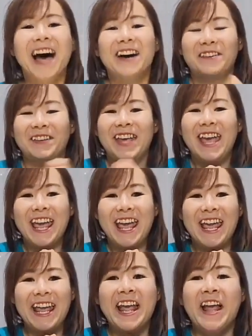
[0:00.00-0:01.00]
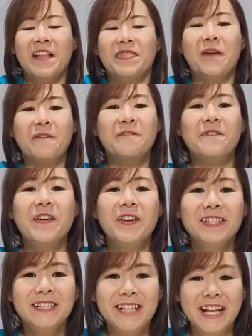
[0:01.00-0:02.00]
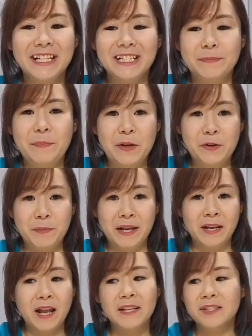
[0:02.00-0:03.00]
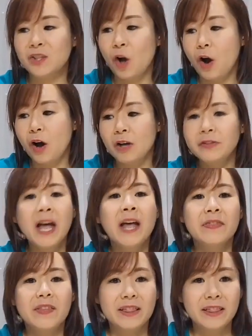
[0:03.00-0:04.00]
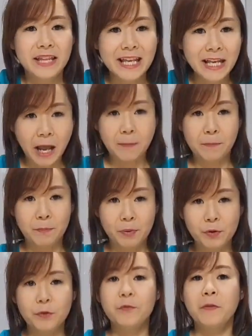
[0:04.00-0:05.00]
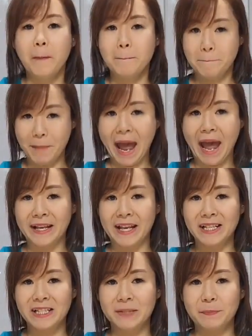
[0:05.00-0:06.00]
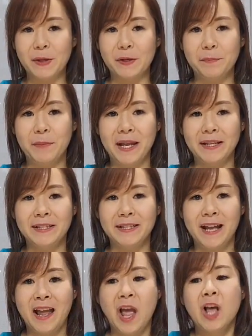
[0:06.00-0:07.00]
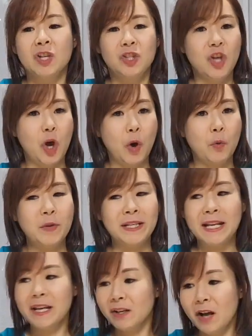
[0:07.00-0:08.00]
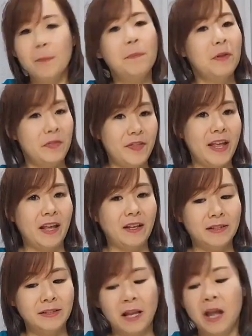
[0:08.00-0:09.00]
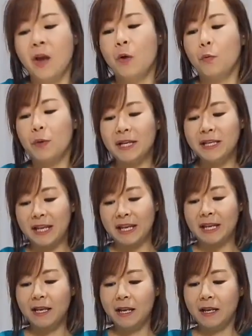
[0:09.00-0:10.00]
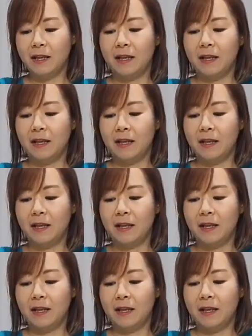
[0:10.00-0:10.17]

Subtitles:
Okay, the first experiment is called the leak-proof bag experiment. So we need a couple things. We need